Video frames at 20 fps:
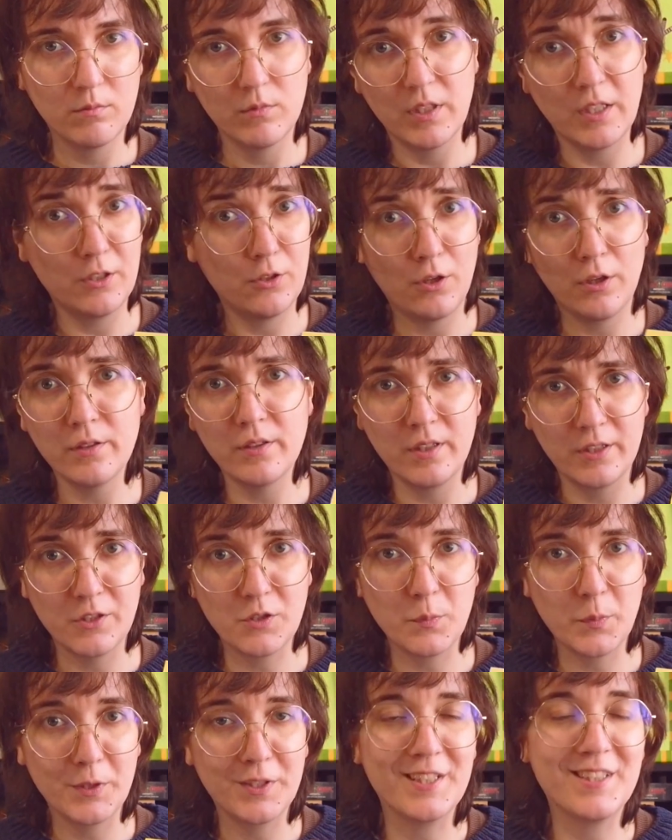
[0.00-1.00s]
They're not
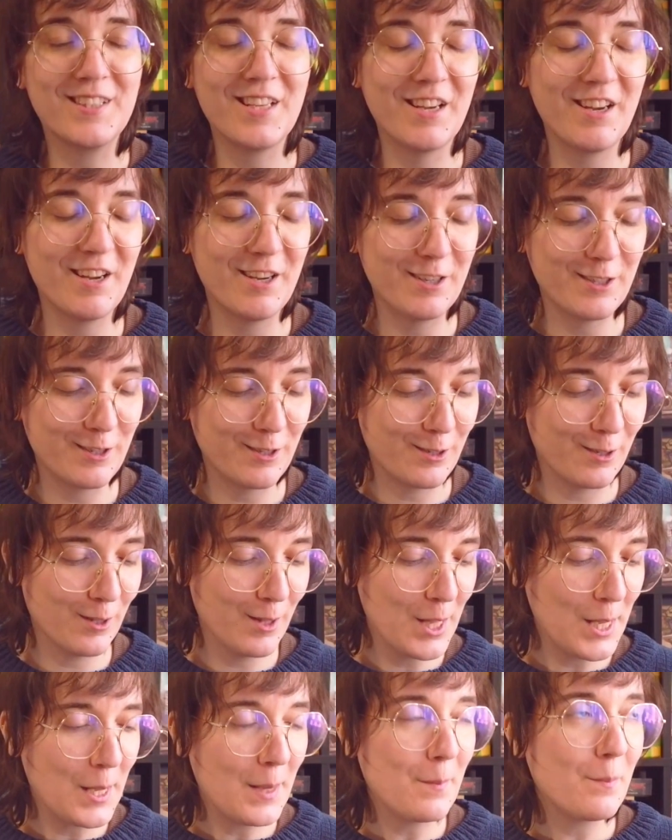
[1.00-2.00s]
transparent at
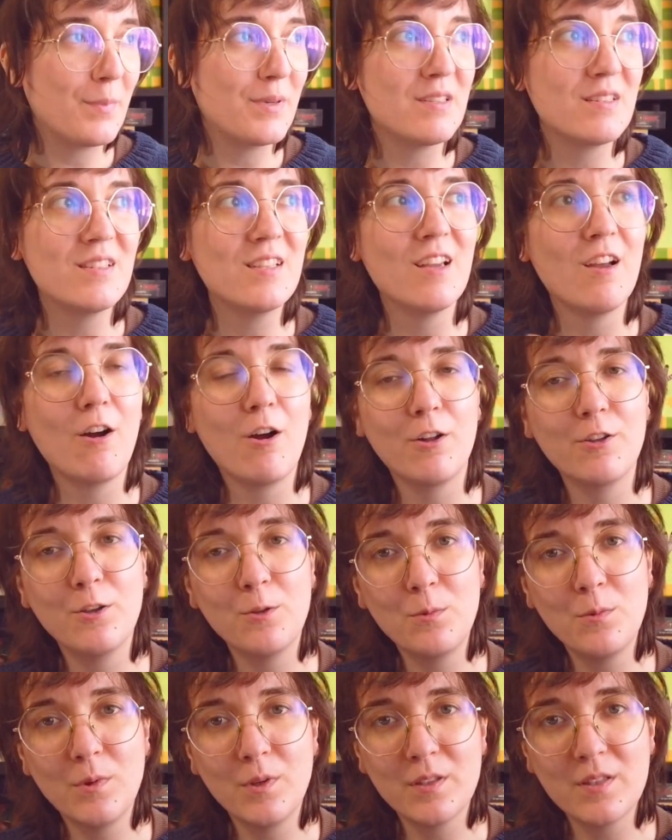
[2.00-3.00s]
all. But the
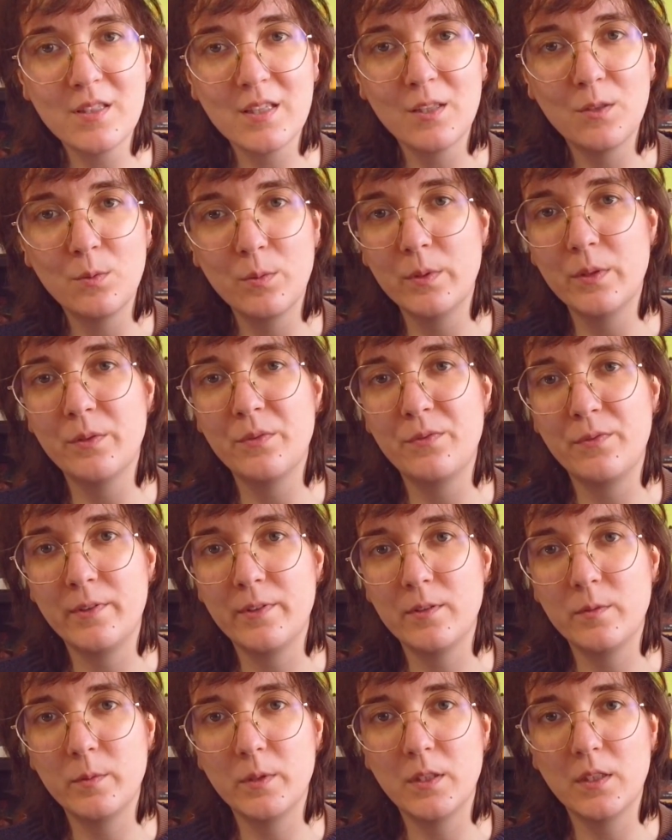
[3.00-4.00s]
other ones that were
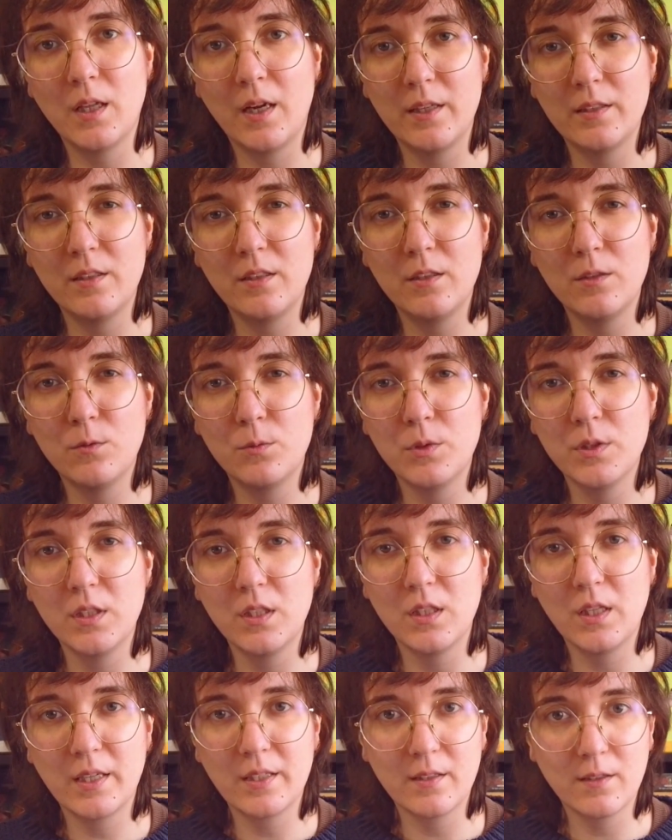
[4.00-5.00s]
available, I didn't
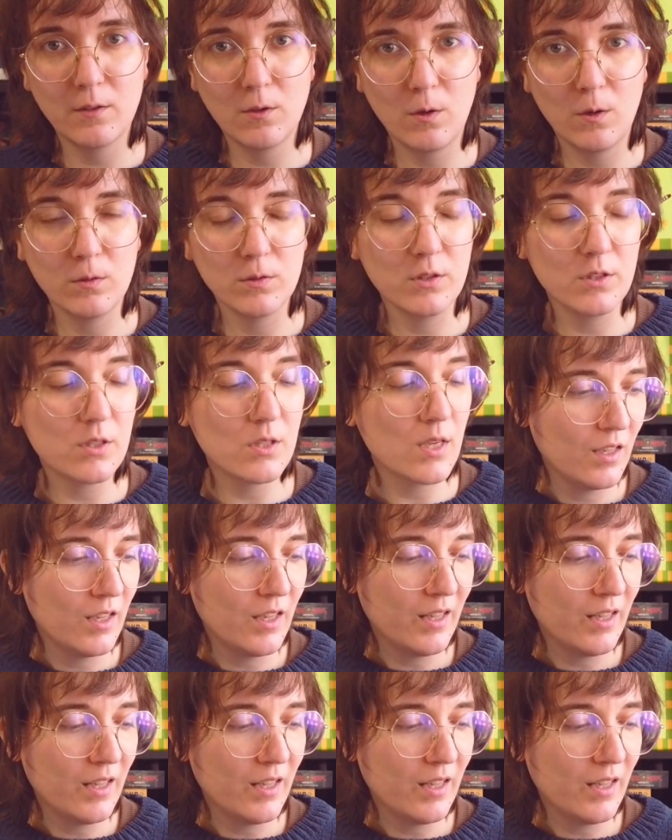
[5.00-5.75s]
really like the colors.